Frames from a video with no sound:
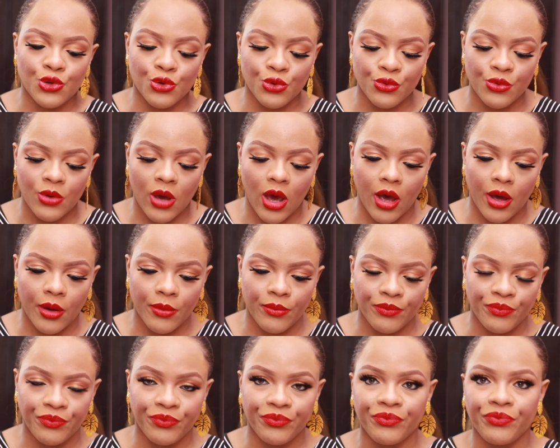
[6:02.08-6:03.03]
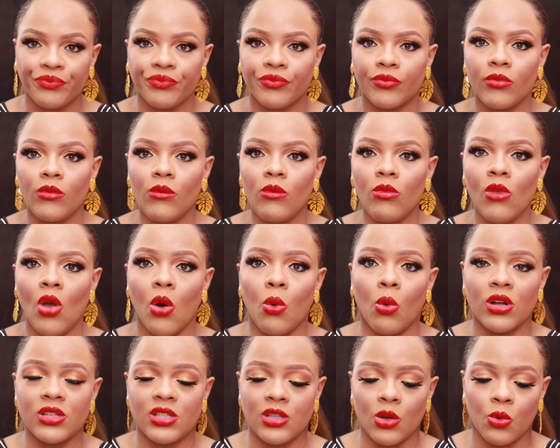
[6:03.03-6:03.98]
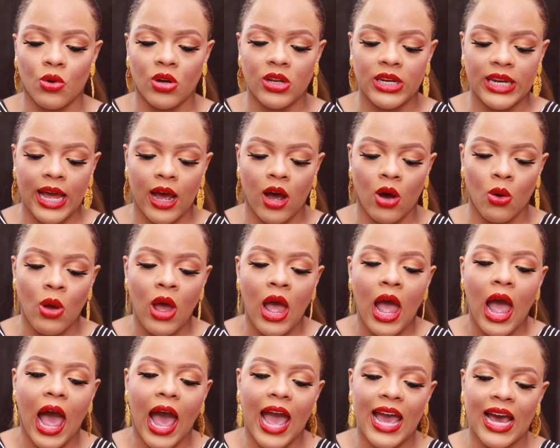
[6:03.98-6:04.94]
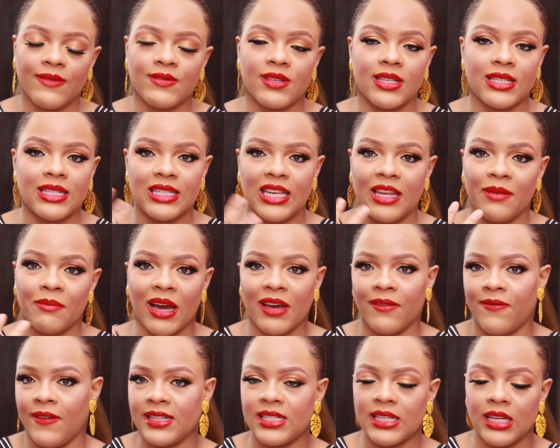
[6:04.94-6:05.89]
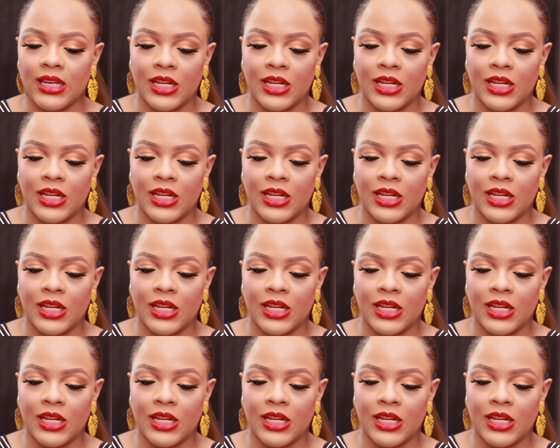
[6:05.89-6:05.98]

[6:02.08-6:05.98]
to what's the word now, I have to slim my face a